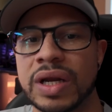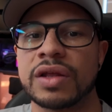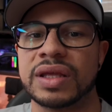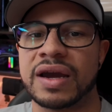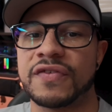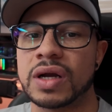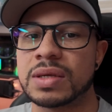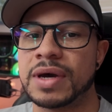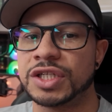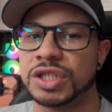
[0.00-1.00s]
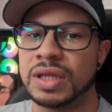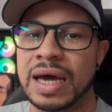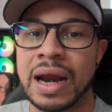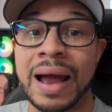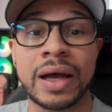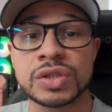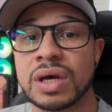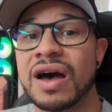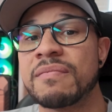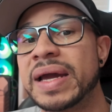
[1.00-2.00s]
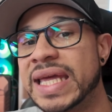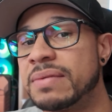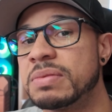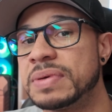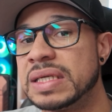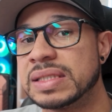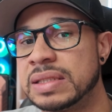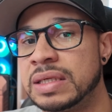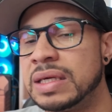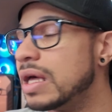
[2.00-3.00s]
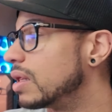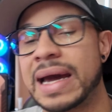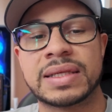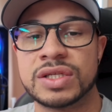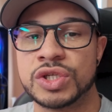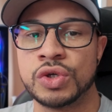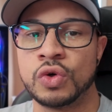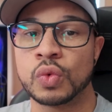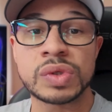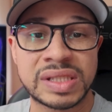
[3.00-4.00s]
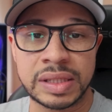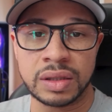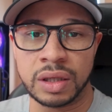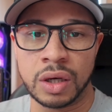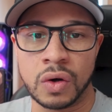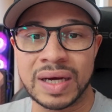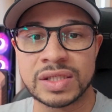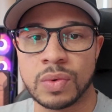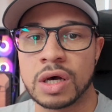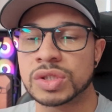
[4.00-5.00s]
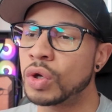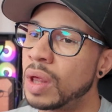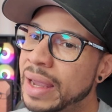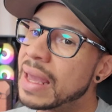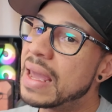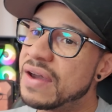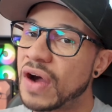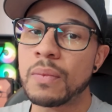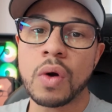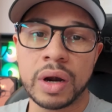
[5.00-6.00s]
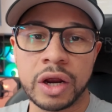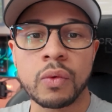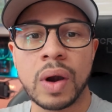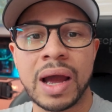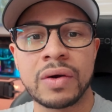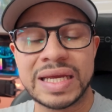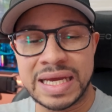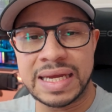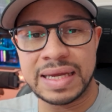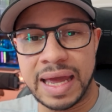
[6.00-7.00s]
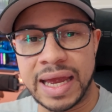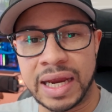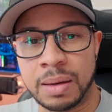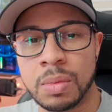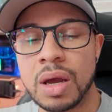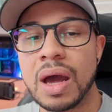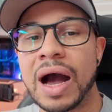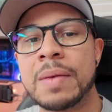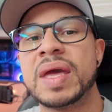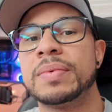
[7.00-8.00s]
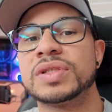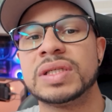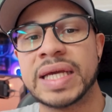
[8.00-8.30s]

So another thing I forgot to mention, that I also have my gaming PC connected to Resilio as well. So like if I'm running around in game, I'm able to